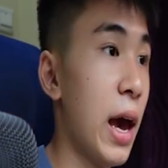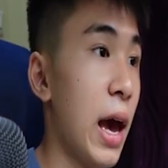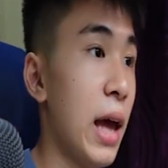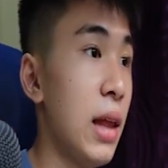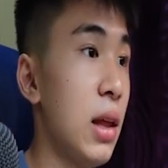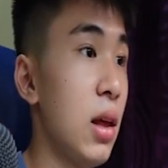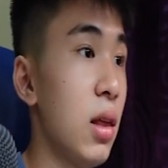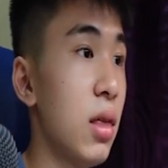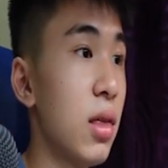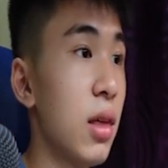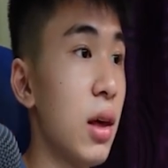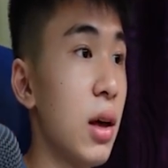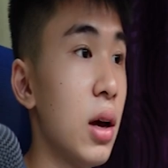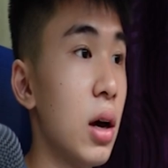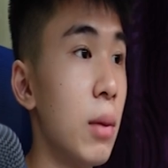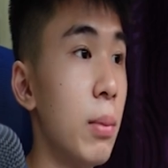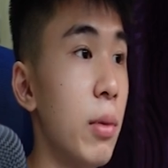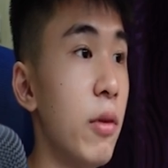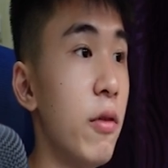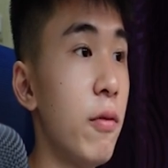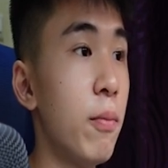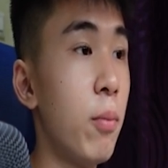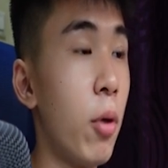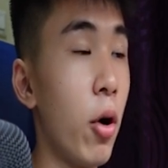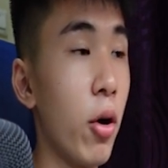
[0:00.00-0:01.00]
Anything
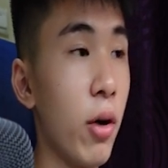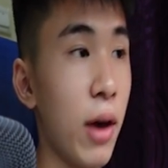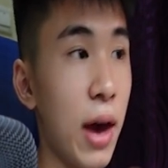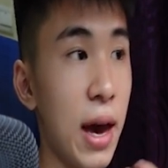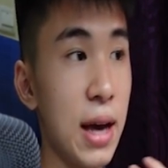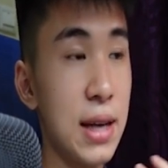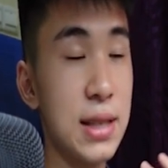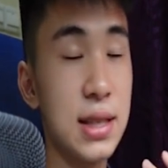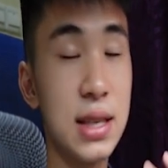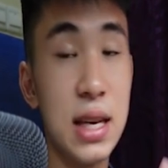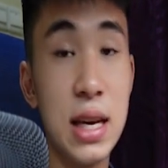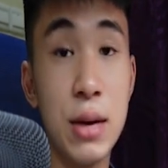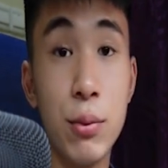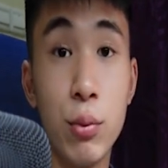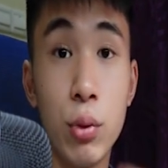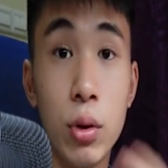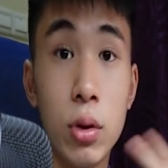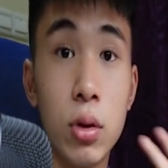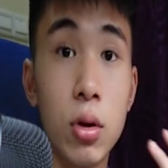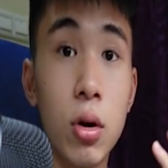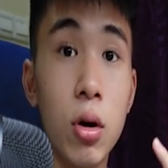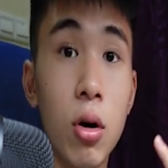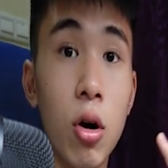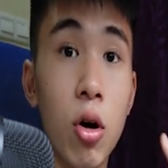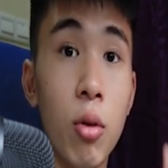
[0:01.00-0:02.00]
above point X, it will
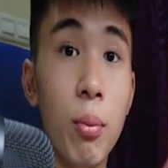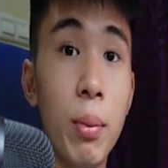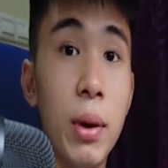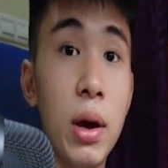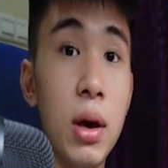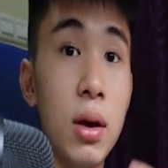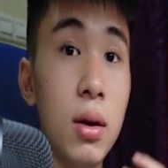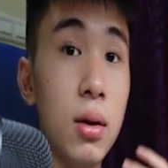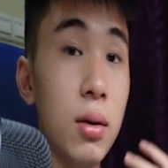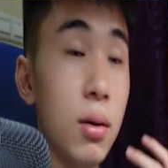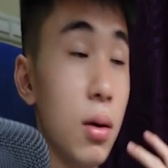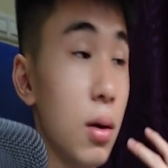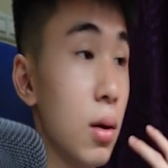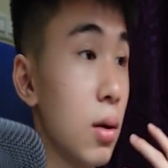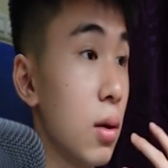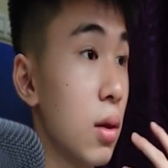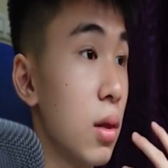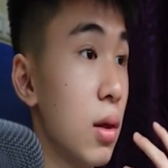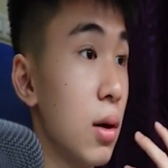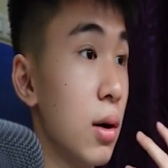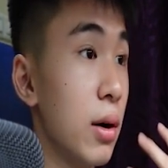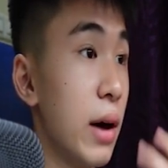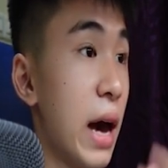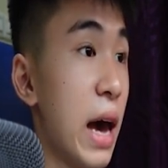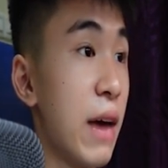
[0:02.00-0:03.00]
not obey
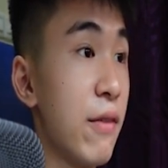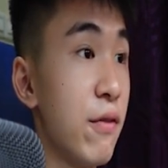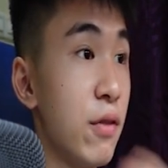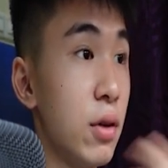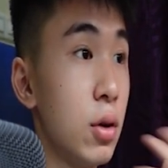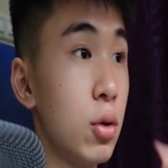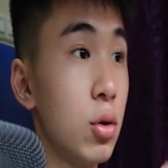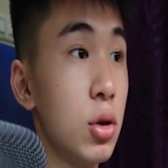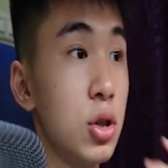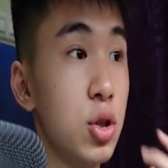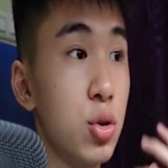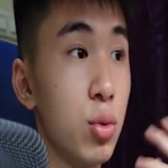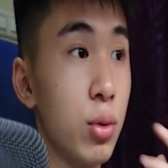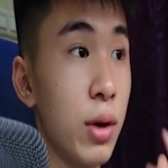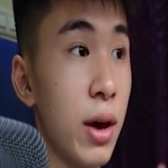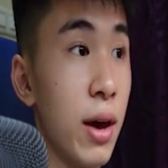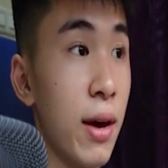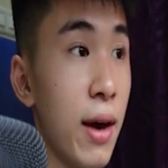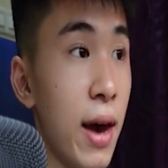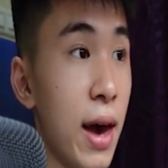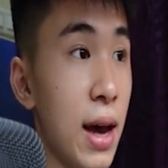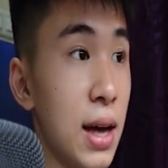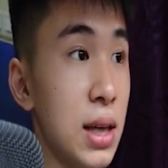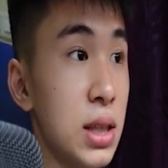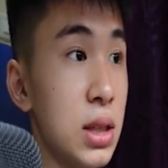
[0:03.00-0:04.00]
the F equals to
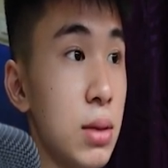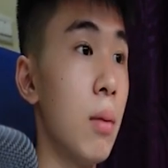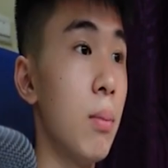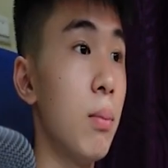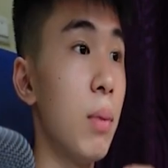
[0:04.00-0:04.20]
Kx.